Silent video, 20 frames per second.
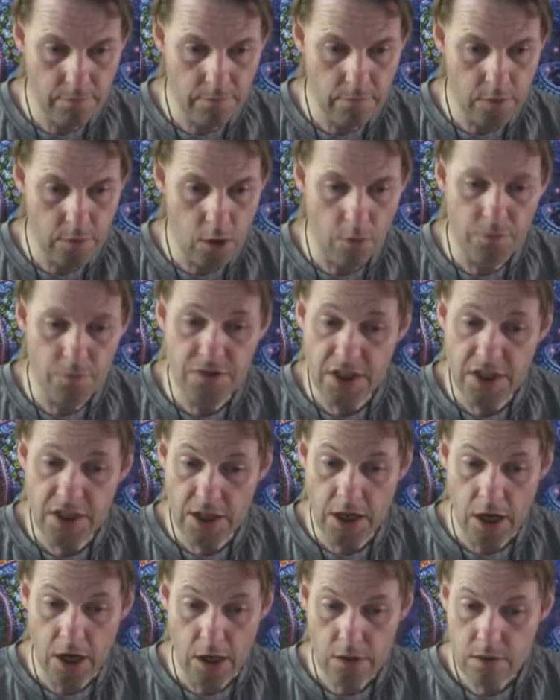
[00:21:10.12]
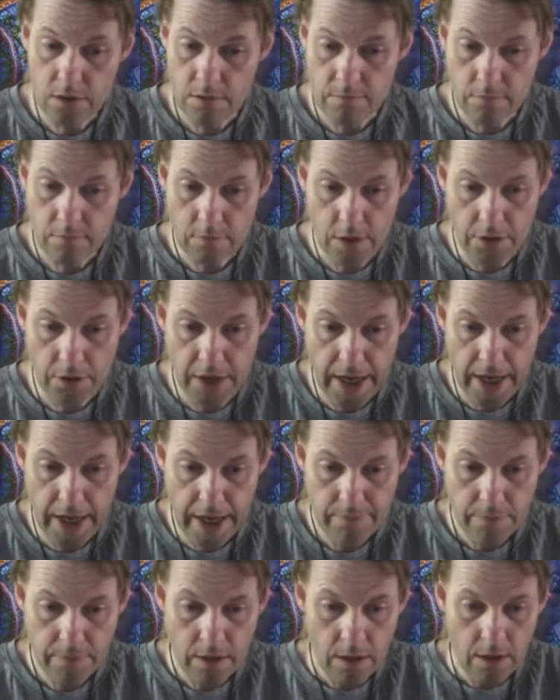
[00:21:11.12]
of 60 cards, okay,
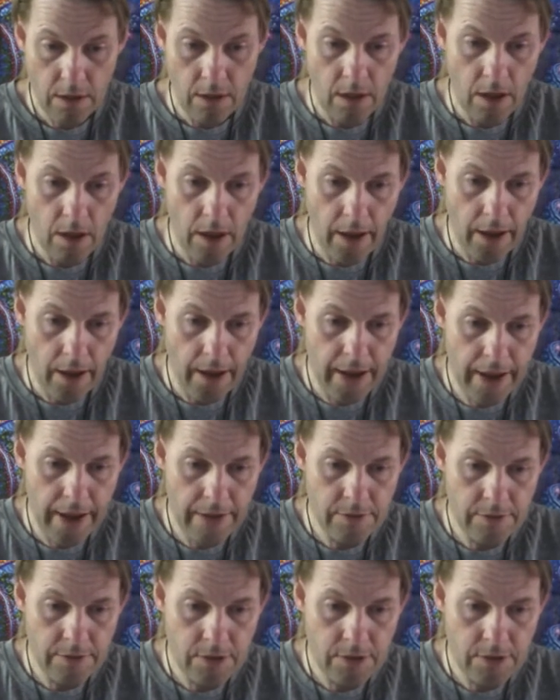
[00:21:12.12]
and